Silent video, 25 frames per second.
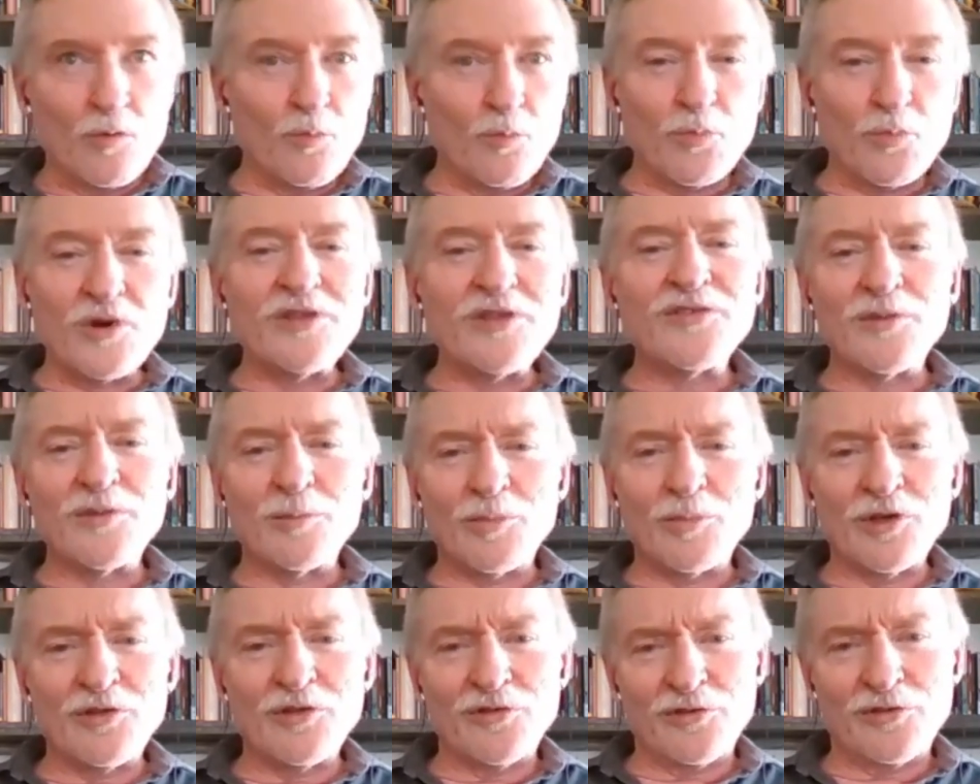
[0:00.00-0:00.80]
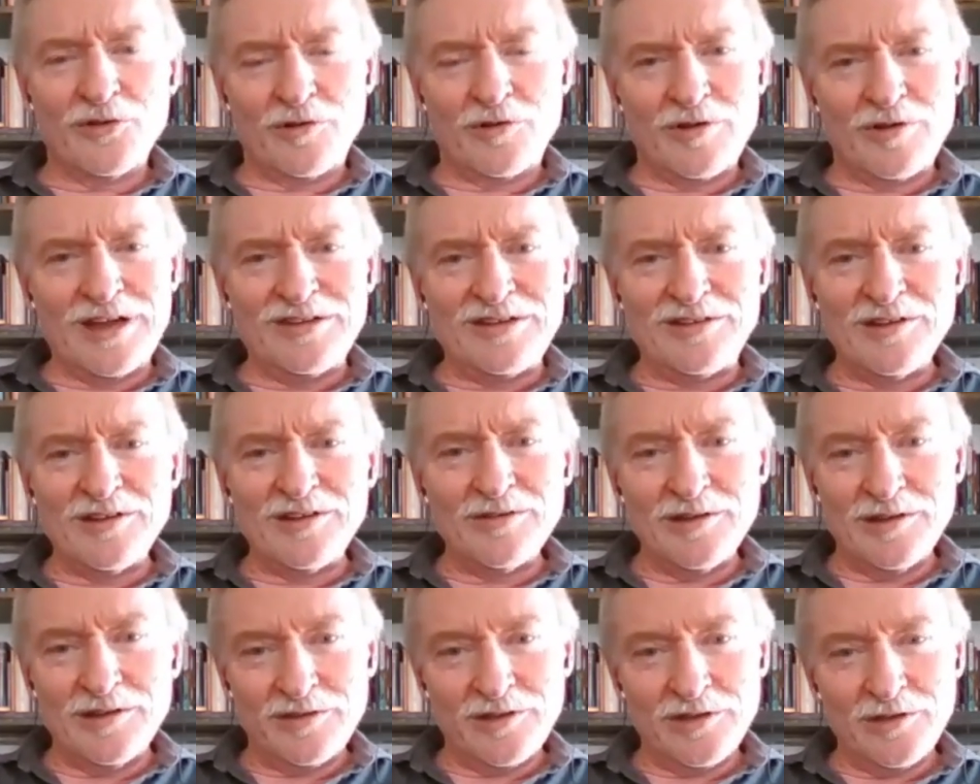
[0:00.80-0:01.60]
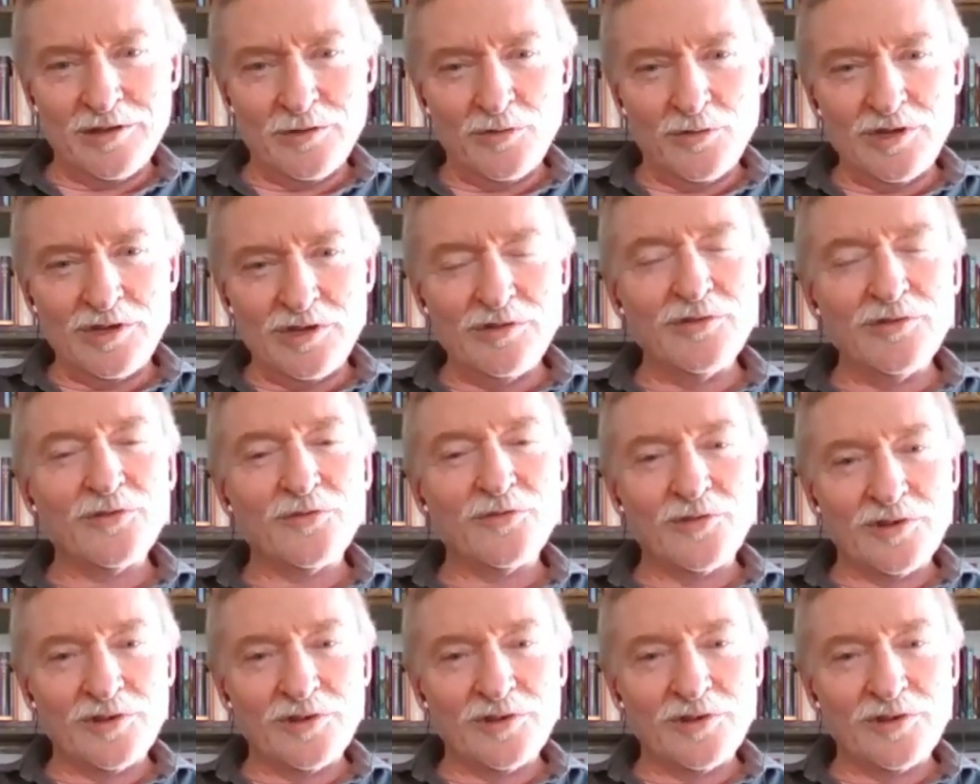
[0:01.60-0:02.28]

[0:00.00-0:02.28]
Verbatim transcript: principles or criteria that you would use for